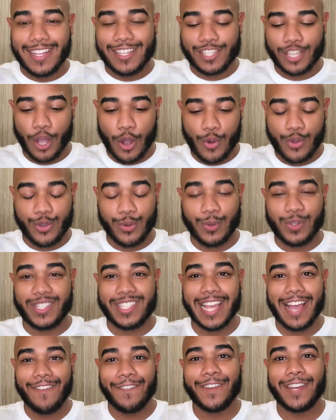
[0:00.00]
So you
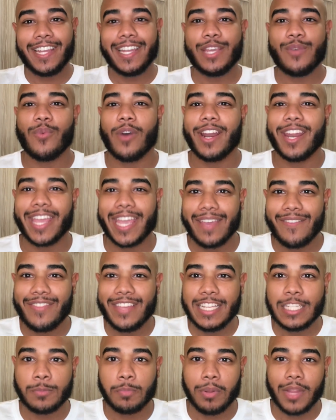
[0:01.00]
definitely want to give
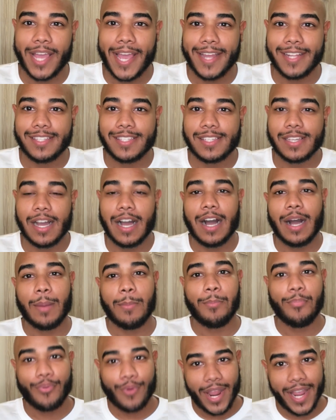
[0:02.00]
these plants
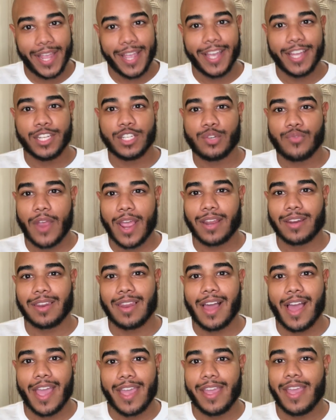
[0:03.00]
bright indirect
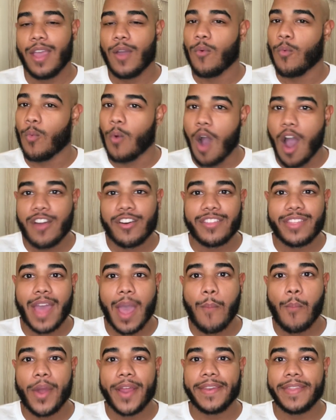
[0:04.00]
light, water
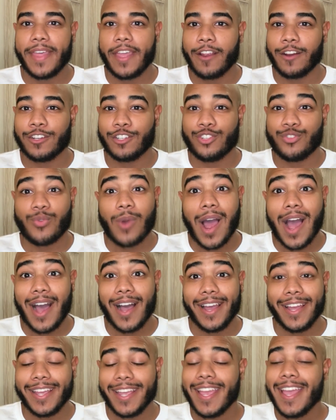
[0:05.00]
them when they are
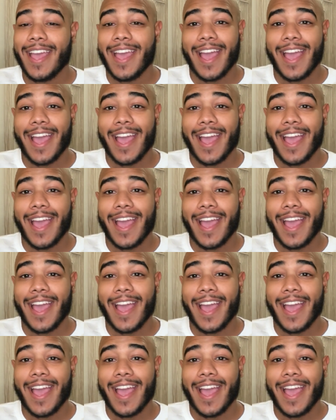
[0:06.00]
dry,